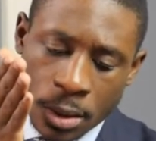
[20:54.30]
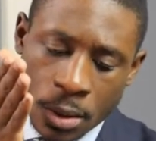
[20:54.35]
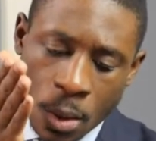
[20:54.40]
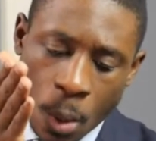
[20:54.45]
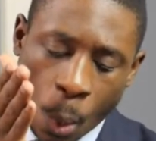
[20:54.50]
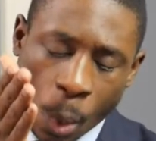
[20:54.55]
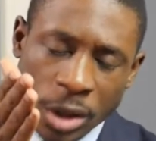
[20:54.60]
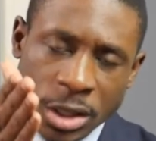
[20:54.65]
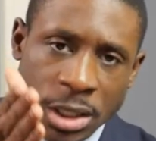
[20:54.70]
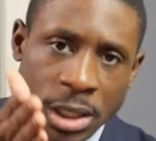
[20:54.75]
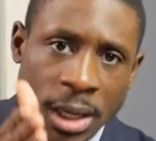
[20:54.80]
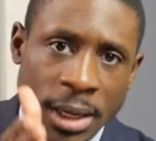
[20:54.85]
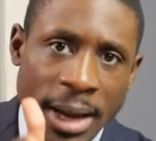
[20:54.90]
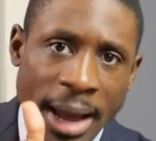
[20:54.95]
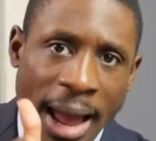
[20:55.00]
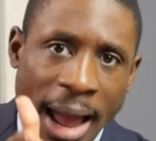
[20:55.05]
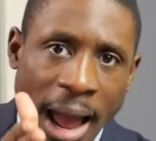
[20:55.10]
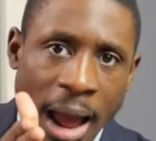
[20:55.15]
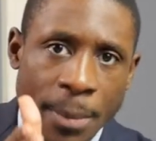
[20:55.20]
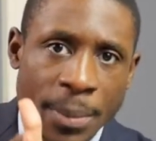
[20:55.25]
What's going to
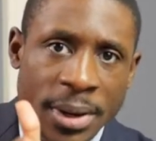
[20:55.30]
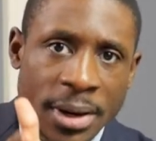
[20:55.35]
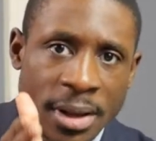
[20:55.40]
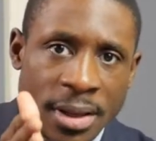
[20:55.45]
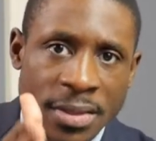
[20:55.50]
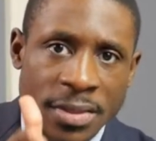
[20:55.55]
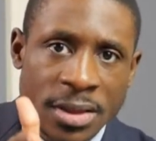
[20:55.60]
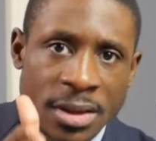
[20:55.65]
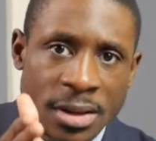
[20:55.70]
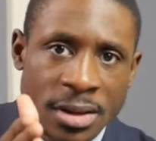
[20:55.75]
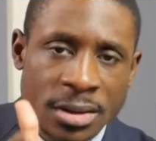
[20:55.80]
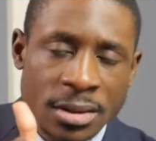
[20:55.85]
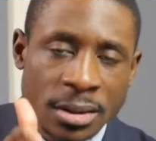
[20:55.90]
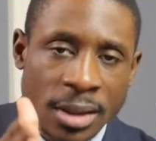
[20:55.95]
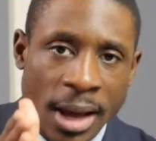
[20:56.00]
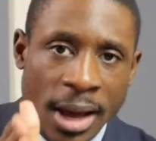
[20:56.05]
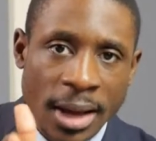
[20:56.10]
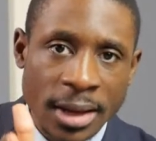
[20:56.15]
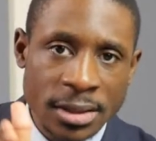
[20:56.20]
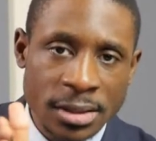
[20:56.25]
happen in these
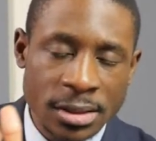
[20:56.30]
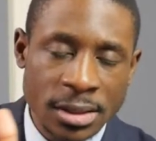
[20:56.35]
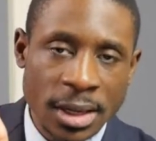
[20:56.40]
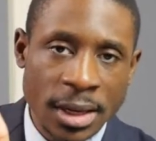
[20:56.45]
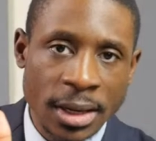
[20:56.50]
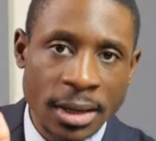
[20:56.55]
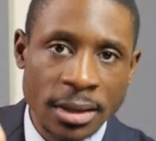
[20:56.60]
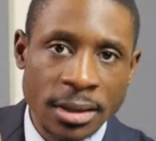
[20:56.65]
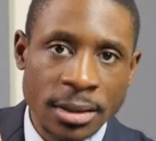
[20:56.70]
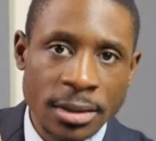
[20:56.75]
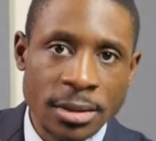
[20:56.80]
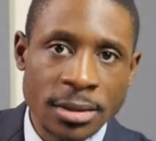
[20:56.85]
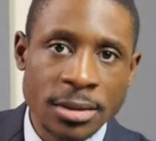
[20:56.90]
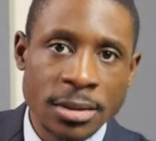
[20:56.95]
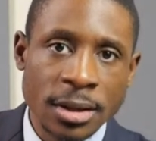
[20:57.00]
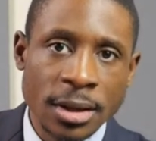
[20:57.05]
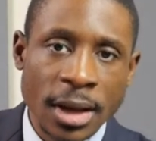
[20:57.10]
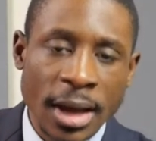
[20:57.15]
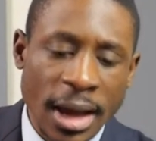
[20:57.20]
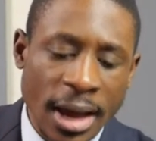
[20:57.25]
last days,
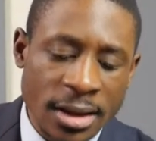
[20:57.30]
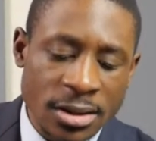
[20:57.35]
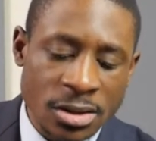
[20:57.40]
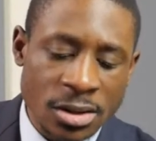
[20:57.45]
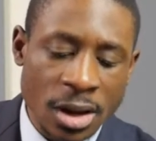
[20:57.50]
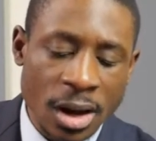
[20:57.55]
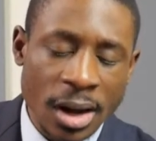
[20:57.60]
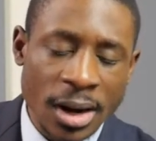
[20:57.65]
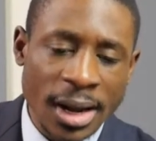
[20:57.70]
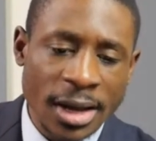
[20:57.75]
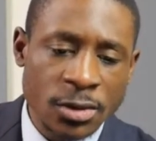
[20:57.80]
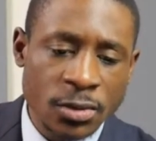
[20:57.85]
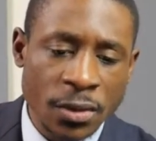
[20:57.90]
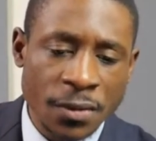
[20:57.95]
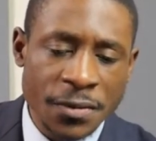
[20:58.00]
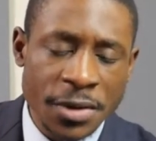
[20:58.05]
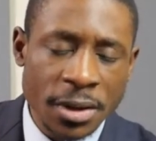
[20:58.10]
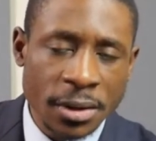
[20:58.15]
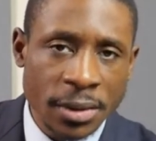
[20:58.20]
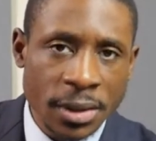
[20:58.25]
as God has
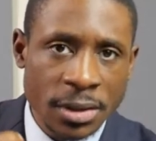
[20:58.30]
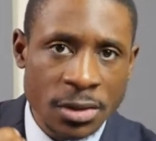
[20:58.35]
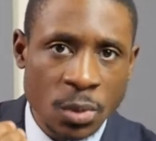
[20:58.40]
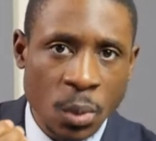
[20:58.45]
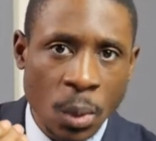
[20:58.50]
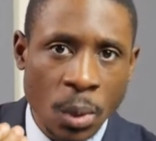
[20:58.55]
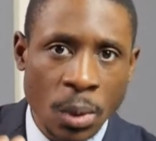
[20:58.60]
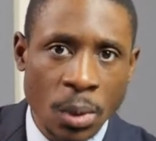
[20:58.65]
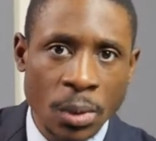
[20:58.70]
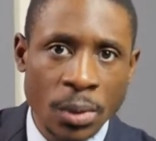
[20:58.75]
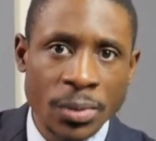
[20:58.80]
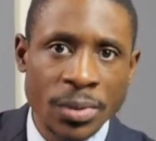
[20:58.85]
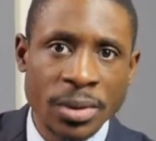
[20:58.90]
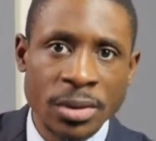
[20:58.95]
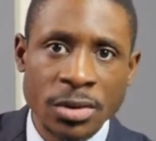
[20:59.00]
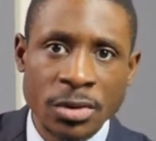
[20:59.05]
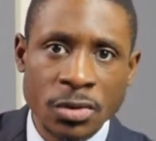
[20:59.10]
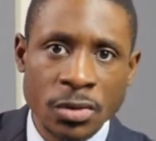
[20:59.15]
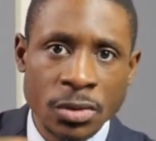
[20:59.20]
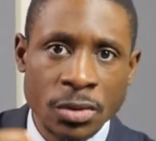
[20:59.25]
revealed in his word, the
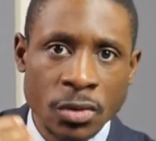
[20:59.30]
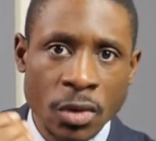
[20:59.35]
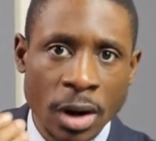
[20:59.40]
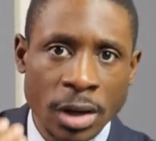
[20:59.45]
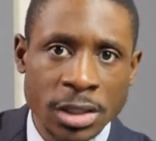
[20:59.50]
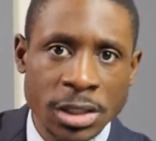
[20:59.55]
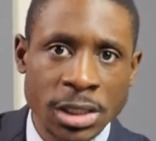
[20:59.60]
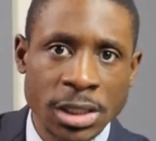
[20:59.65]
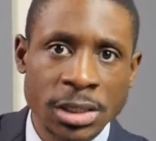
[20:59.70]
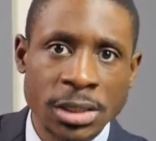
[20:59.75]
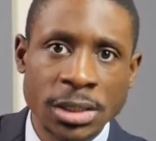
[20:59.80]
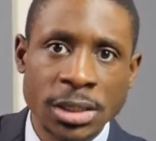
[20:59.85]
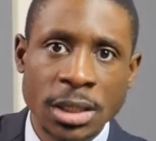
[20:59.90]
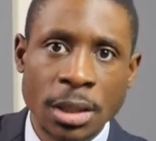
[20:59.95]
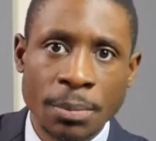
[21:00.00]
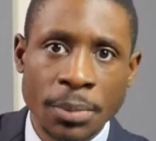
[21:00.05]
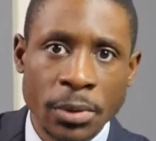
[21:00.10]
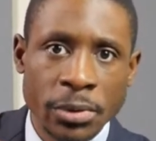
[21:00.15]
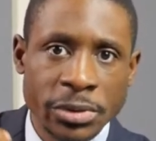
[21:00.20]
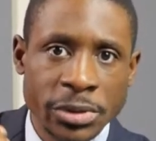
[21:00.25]
destructions, the
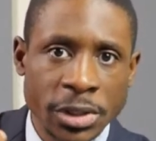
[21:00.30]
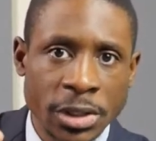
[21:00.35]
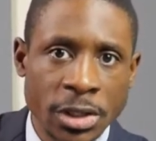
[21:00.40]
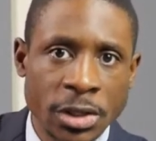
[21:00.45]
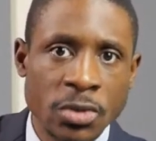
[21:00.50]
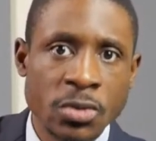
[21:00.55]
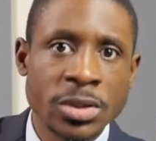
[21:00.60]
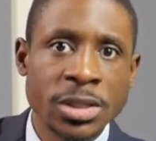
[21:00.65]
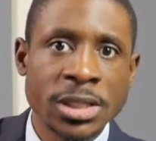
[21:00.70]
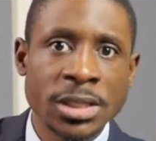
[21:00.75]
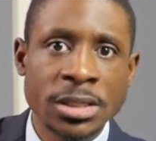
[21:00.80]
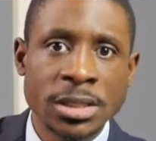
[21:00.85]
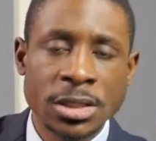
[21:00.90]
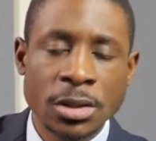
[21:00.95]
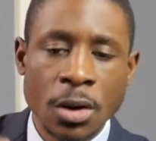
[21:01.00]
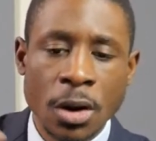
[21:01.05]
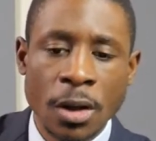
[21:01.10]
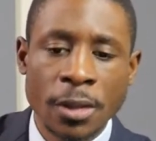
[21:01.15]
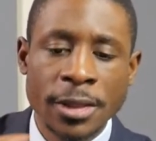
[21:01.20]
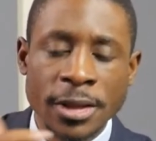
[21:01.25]
persecutions, and
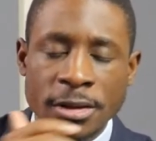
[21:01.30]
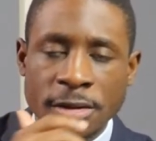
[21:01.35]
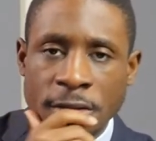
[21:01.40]
all these